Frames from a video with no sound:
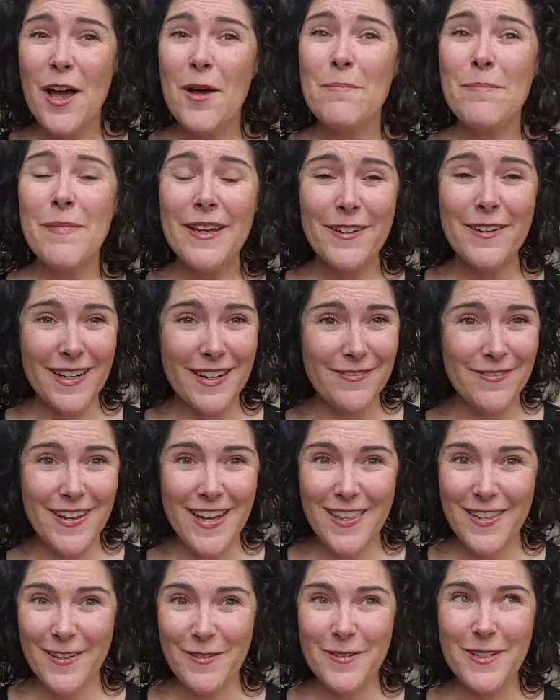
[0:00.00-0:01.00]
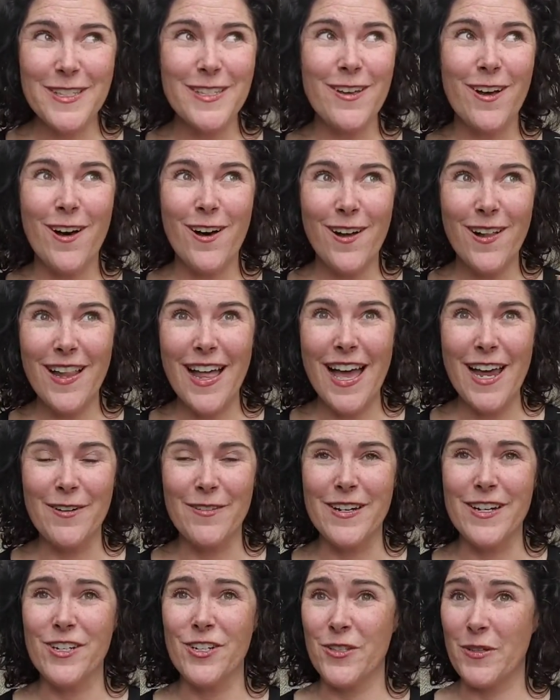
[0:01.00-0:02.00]
My grandfather was all
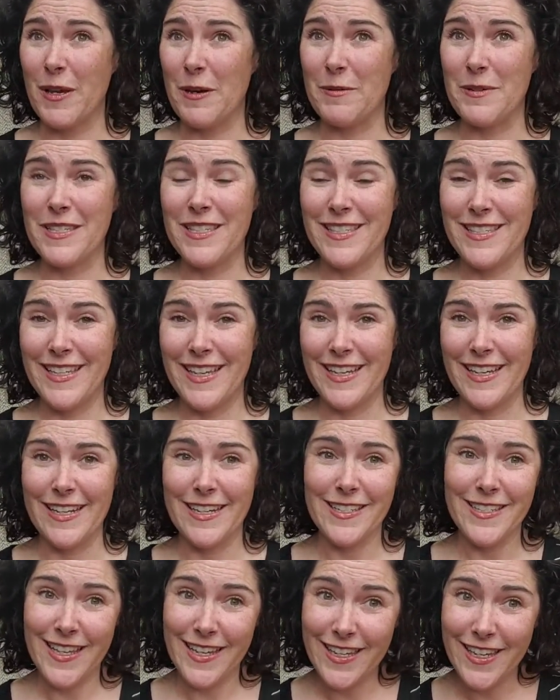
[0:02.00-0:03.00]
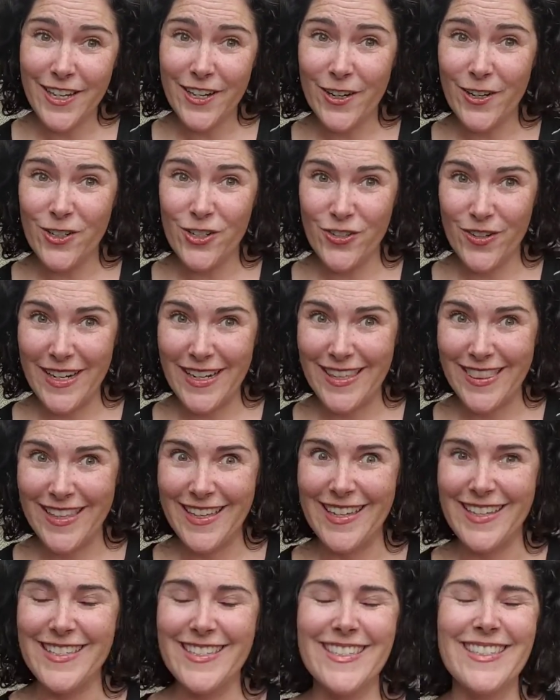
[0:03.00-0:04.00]
Irish, so I was sick, and he's like, "Here, drink
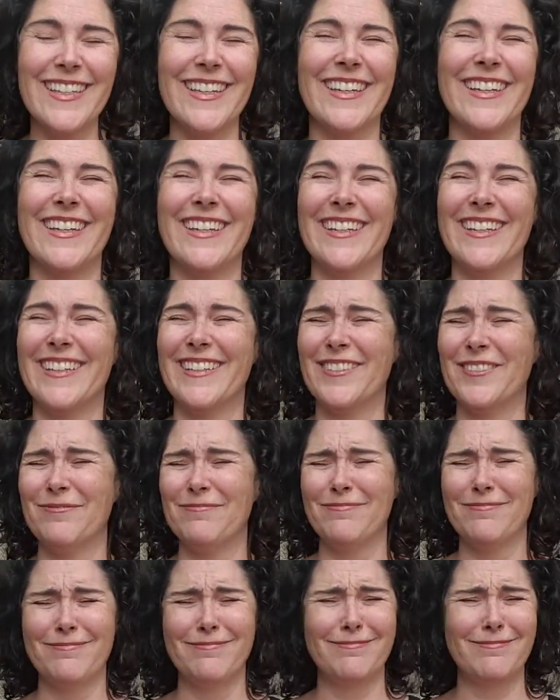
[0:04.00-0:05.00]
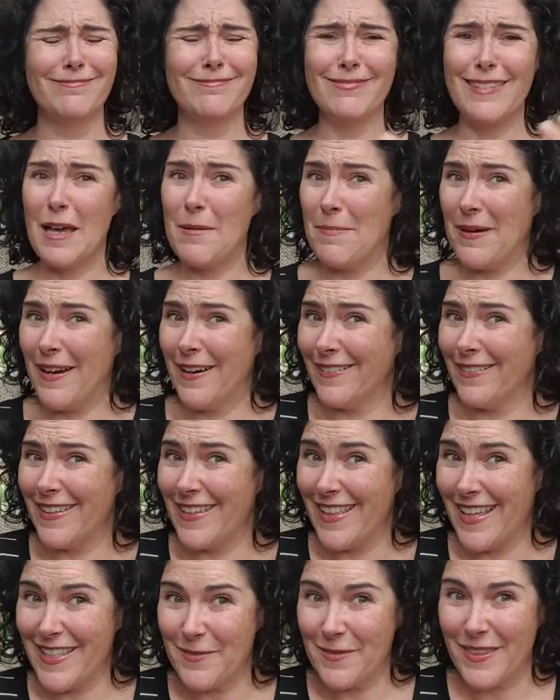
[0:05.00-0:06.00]
this." Apparently
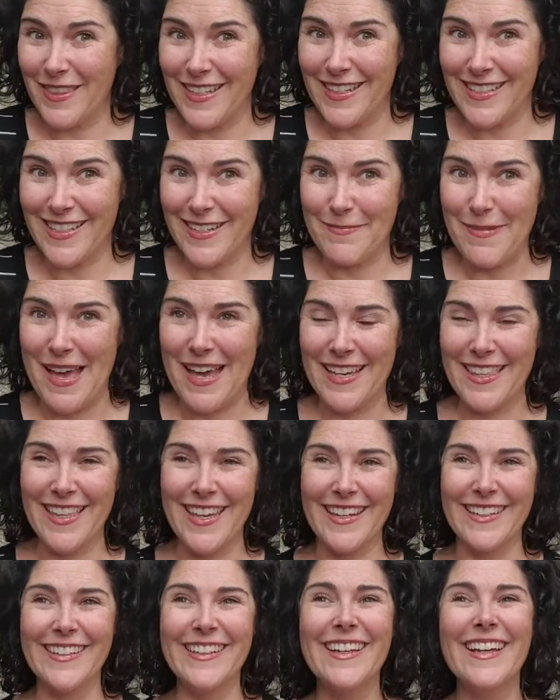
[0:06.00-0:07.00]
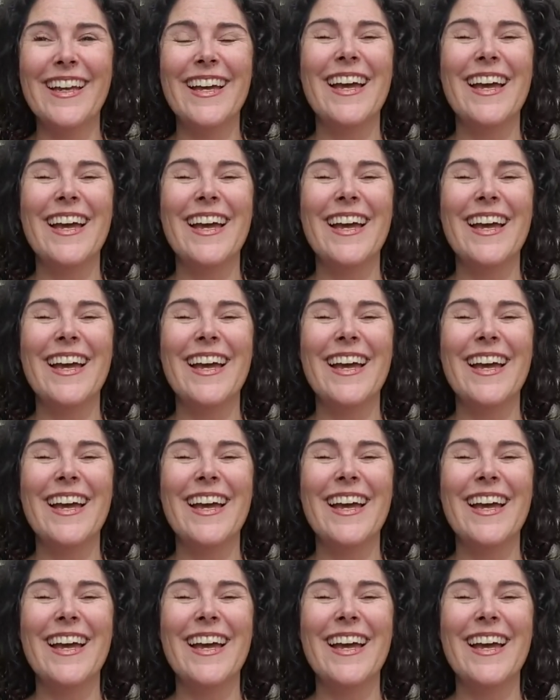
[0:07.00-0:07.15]
that's what they did back then.